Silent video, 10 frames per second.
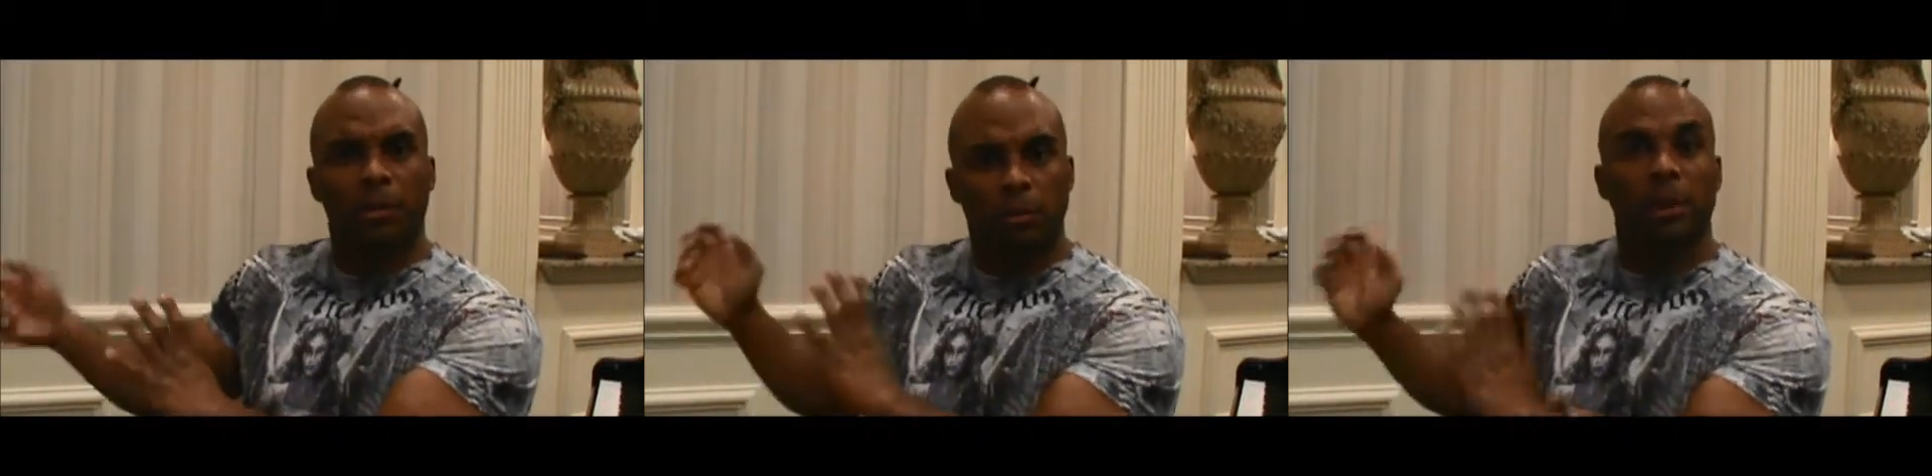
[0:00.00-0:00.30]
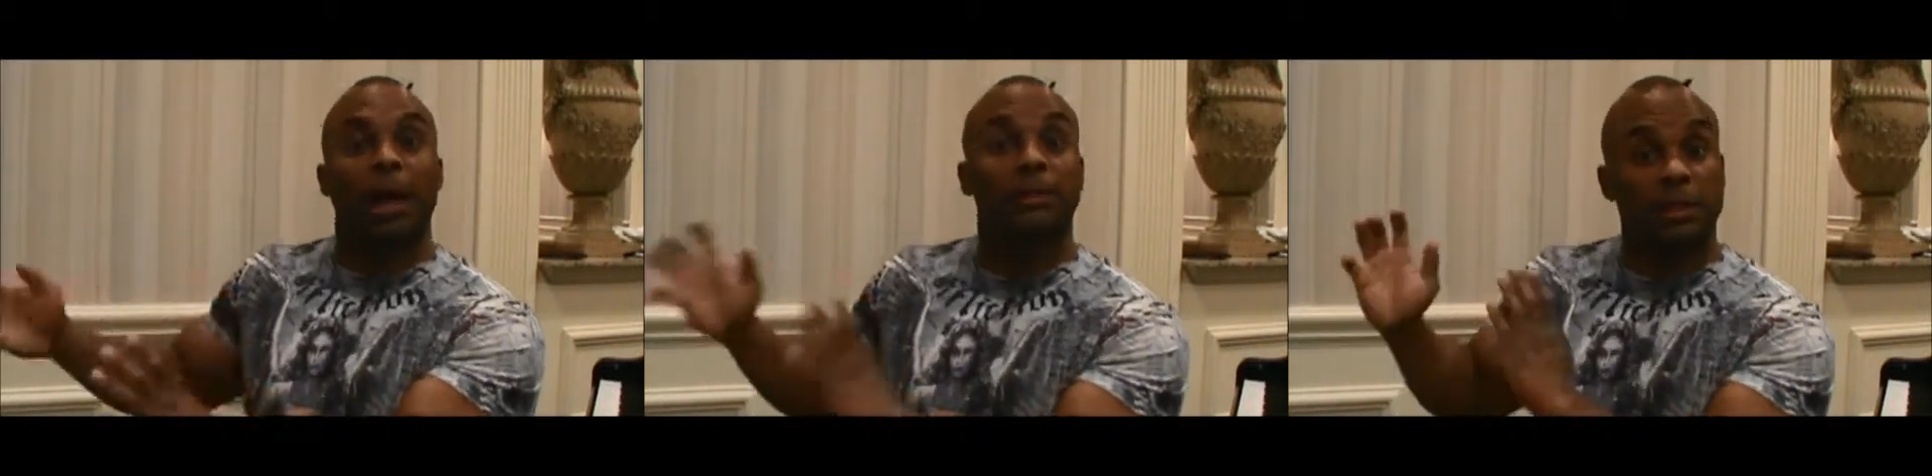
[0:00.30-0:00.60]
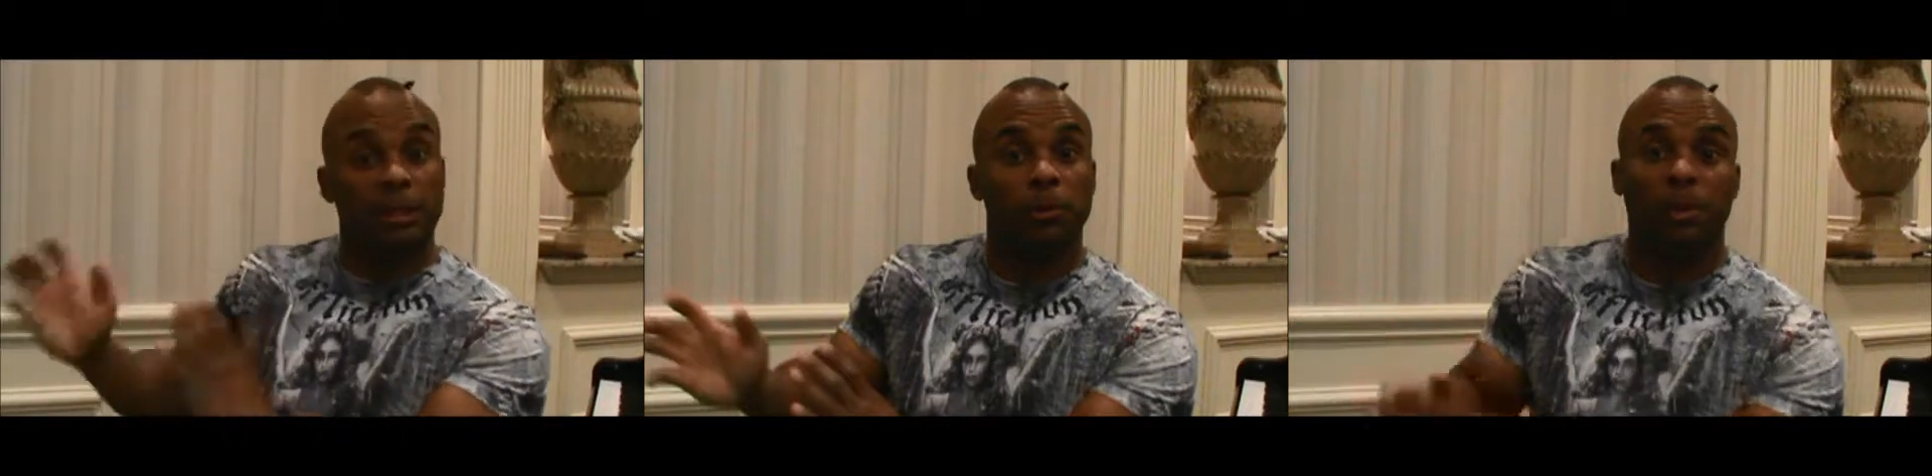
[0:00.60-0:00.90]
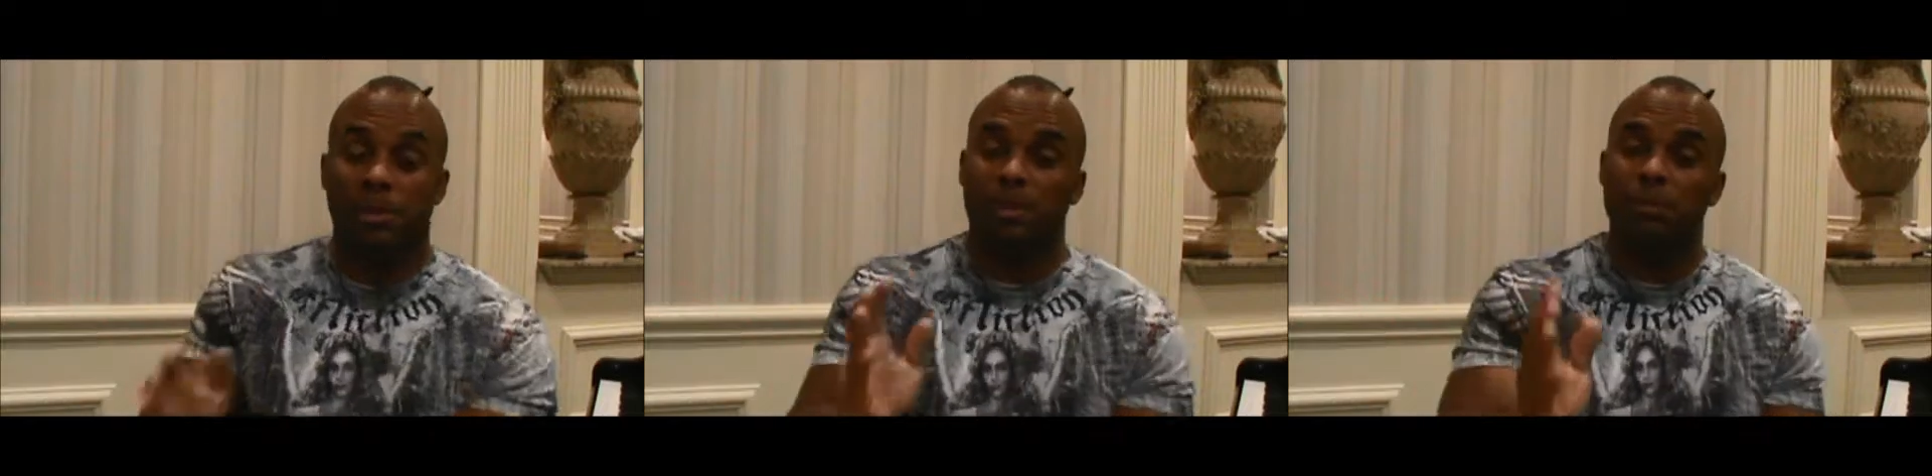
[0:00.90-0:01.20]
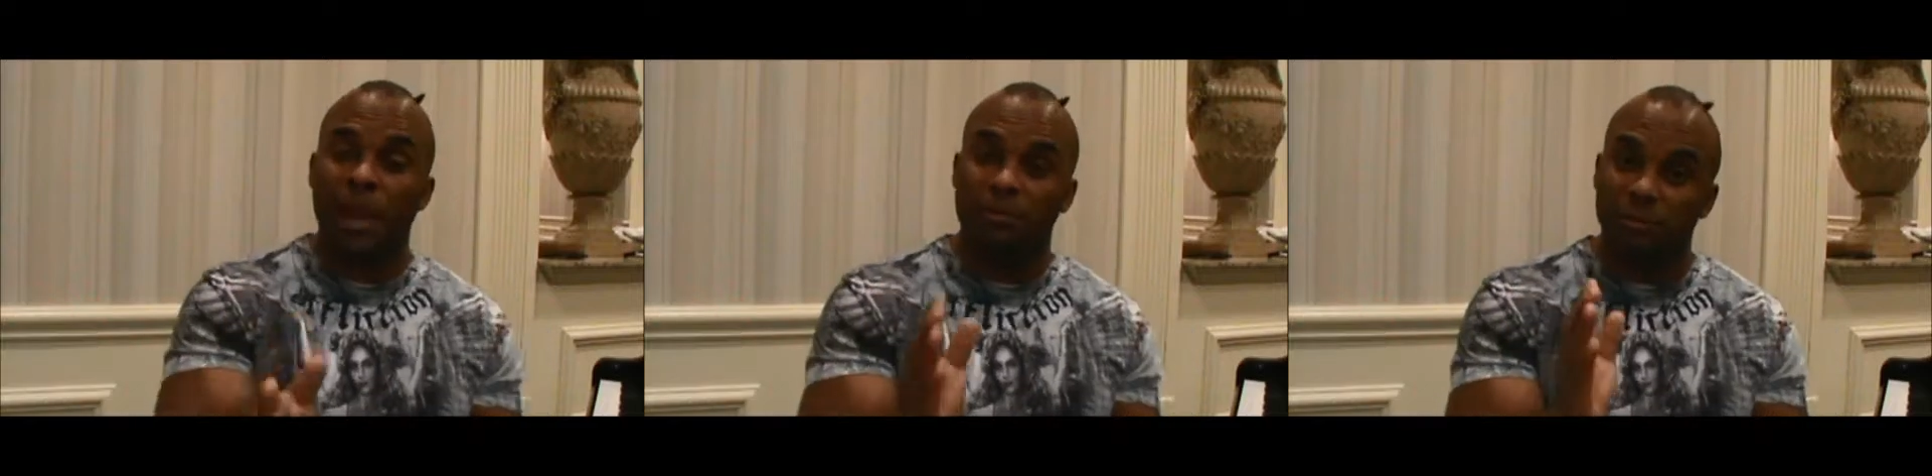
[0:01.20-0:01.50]
lock to keep you in. This is
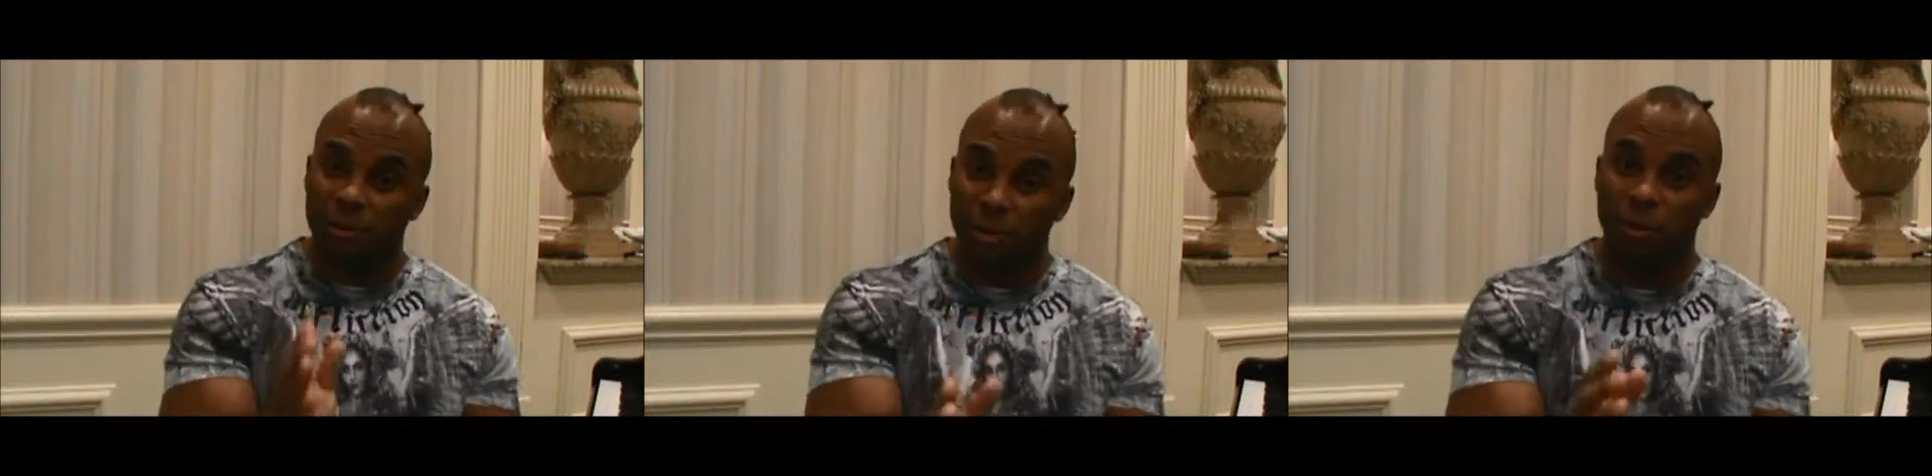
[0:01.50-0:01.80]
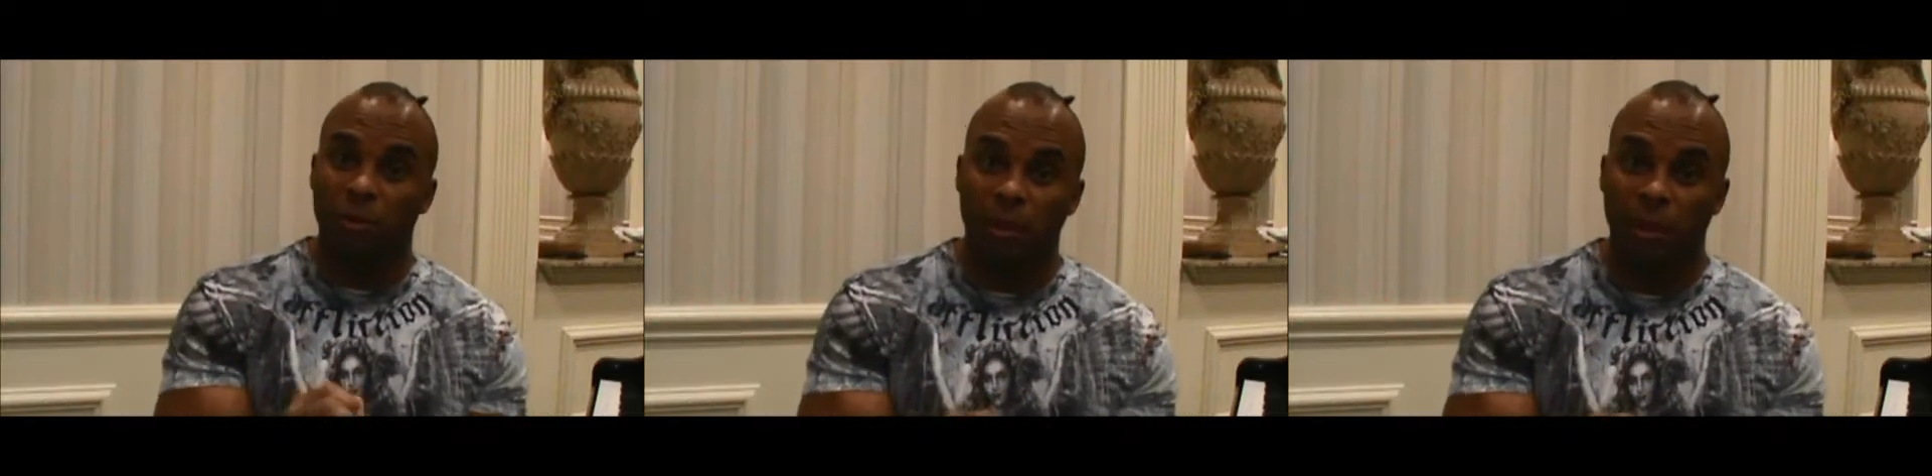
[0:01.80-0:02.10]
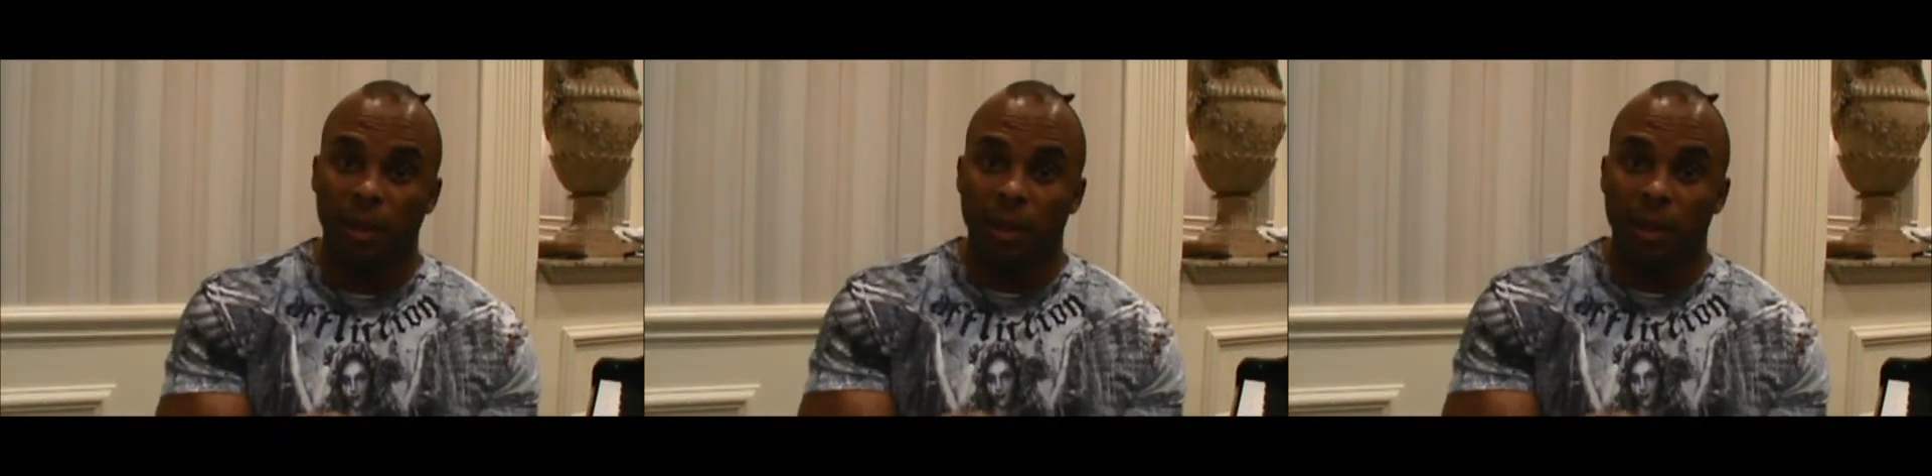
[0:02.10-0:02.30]
maximum security.